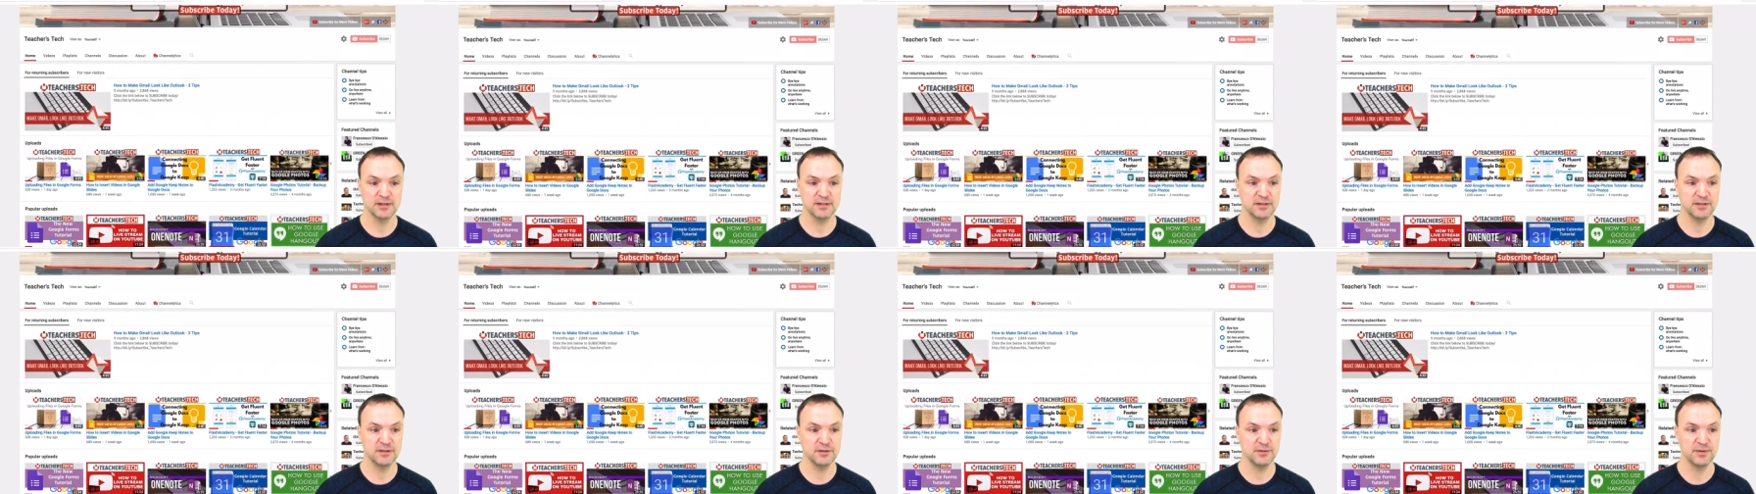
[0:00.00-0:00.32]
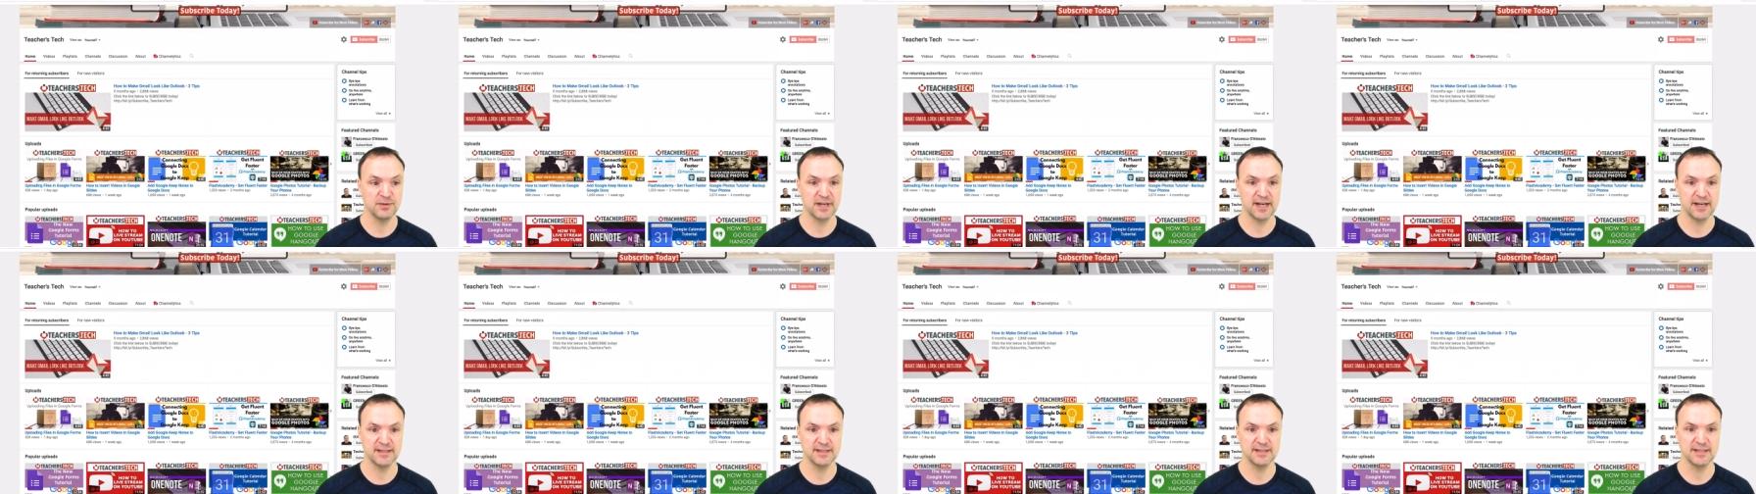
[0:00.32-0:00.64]
to
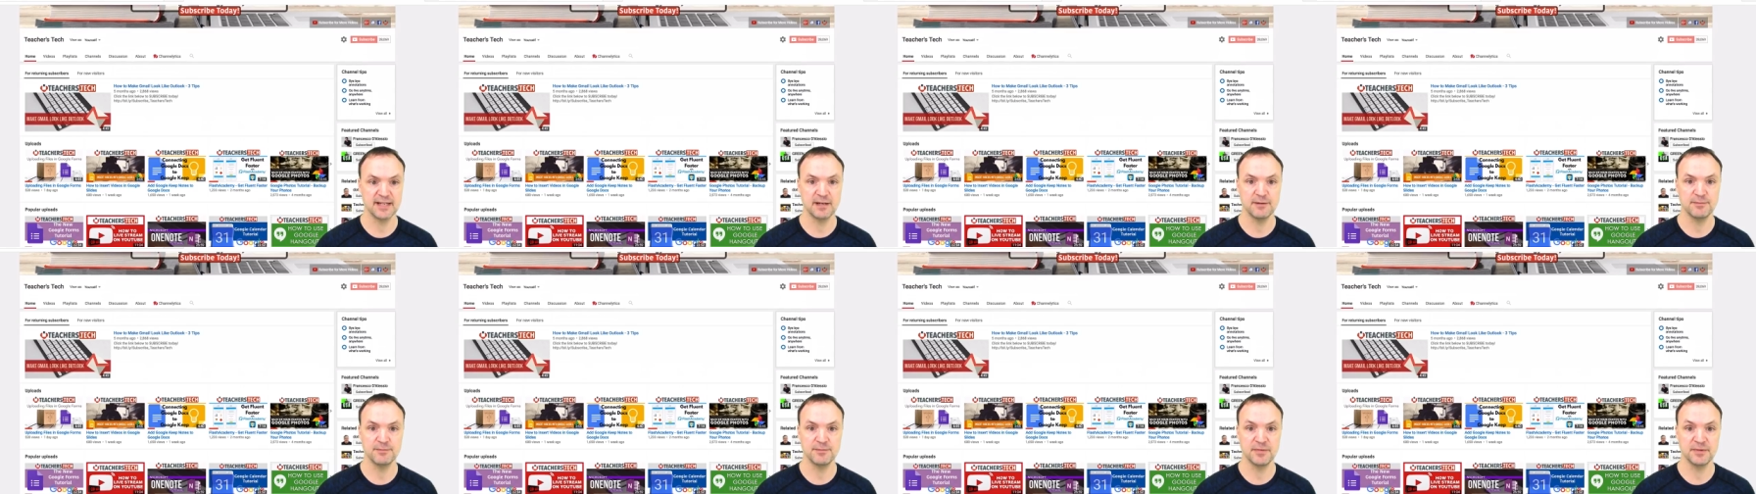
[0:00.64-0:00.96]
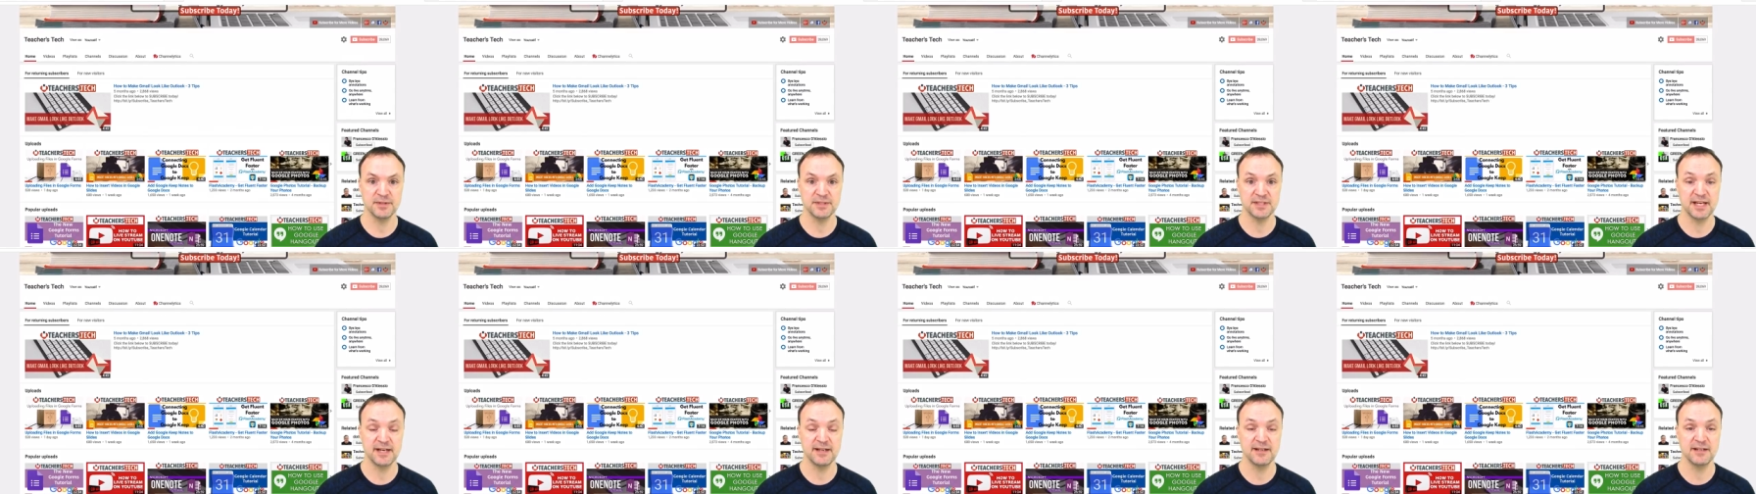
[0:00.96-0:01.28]
kind of
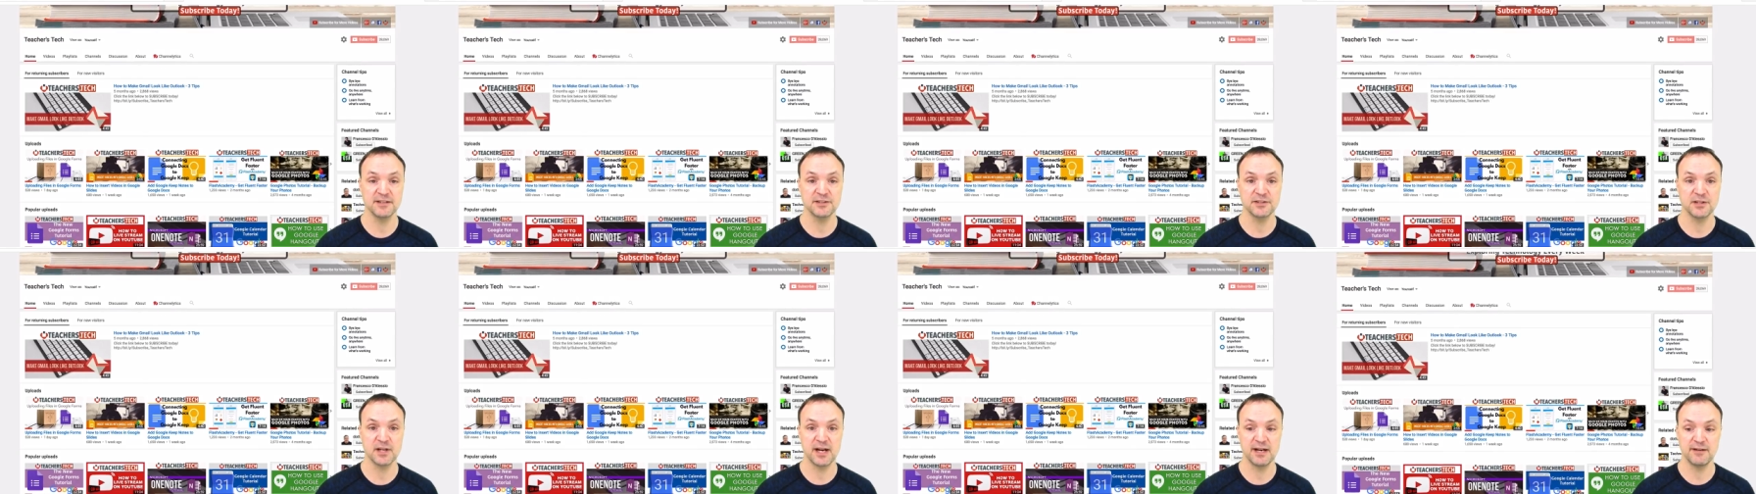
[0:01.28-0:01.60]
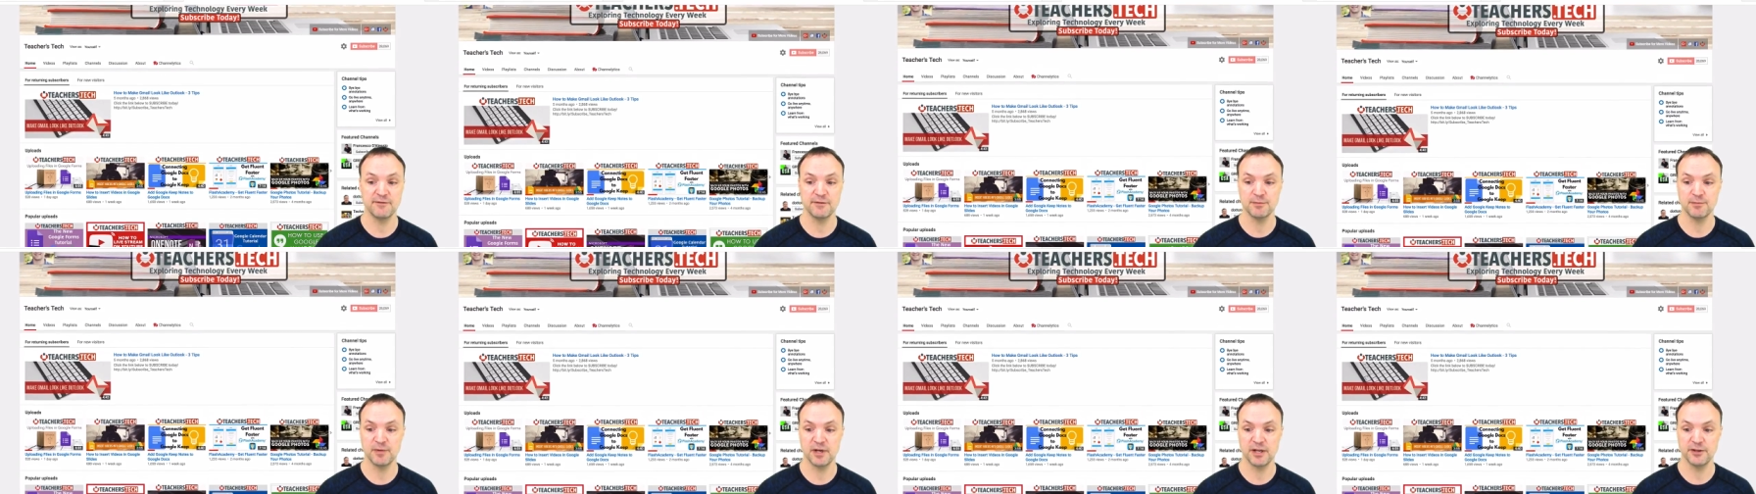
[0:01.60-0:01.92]
set it aside
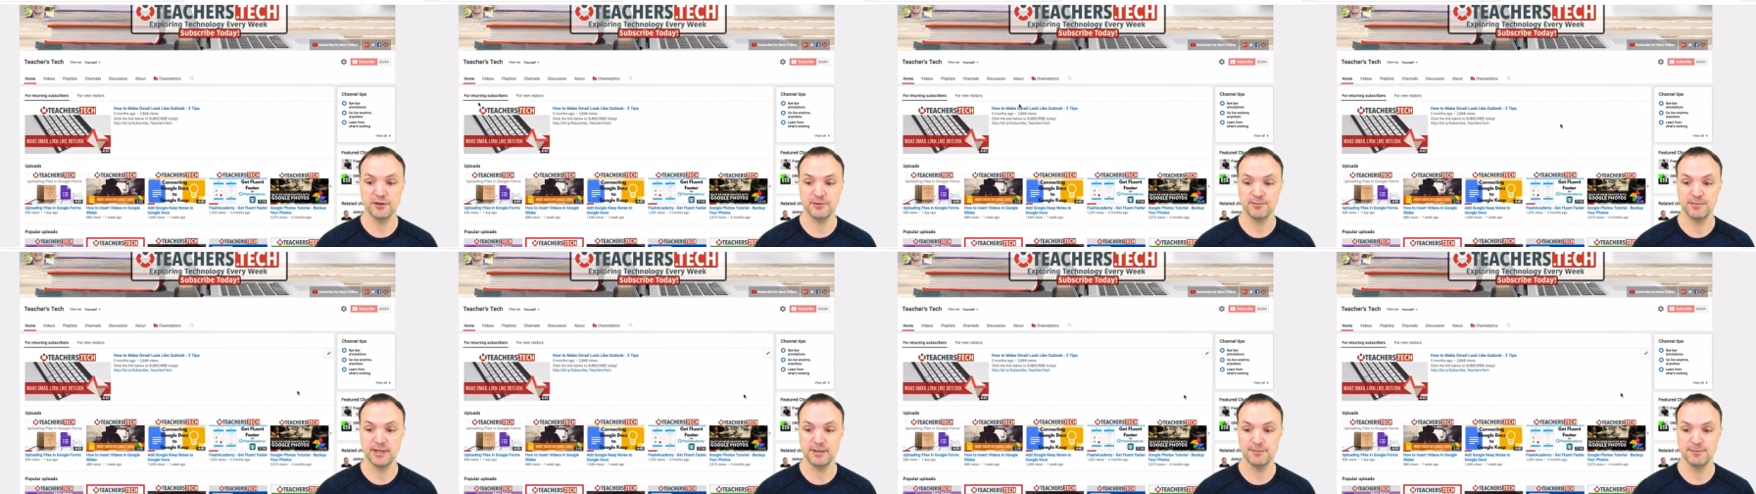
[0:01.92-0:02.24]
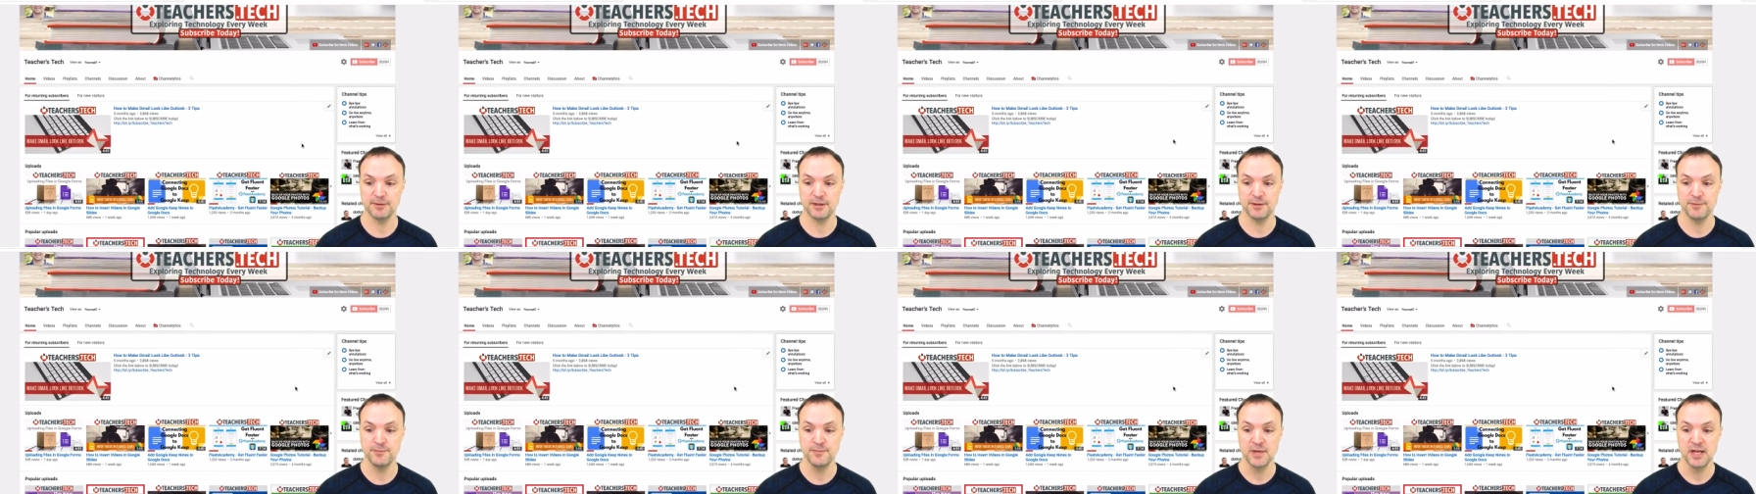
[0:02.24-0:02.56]
from other
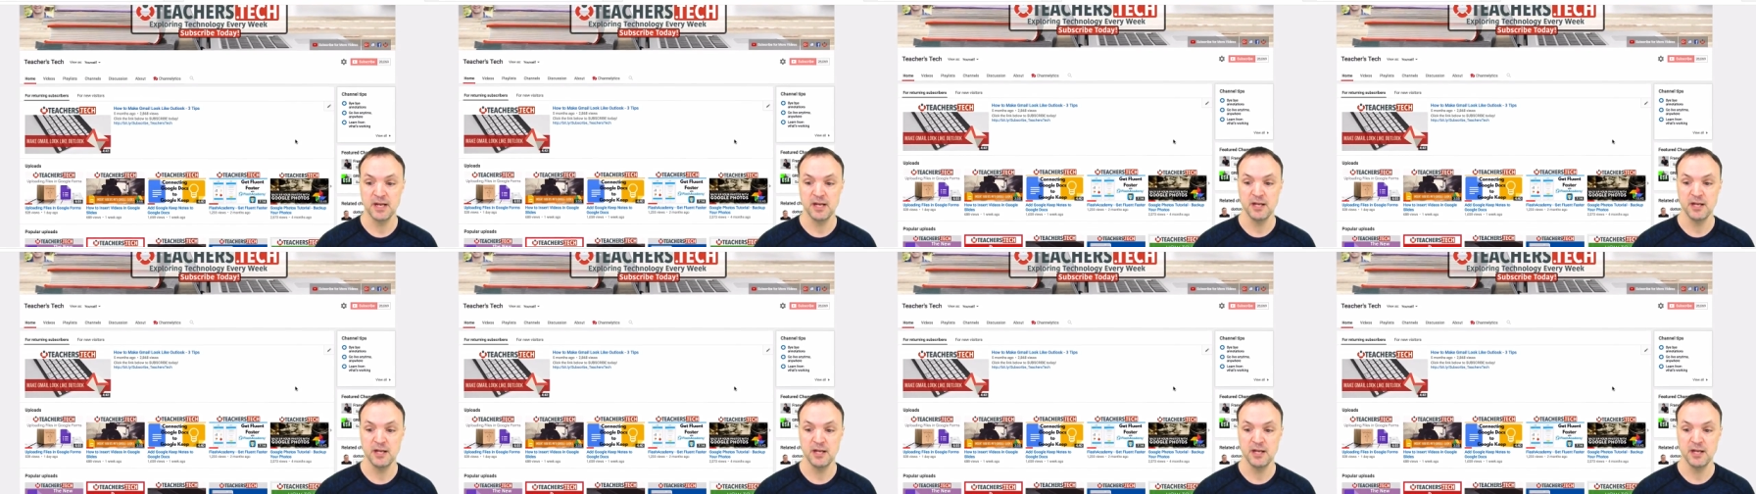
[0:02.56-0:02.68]
people.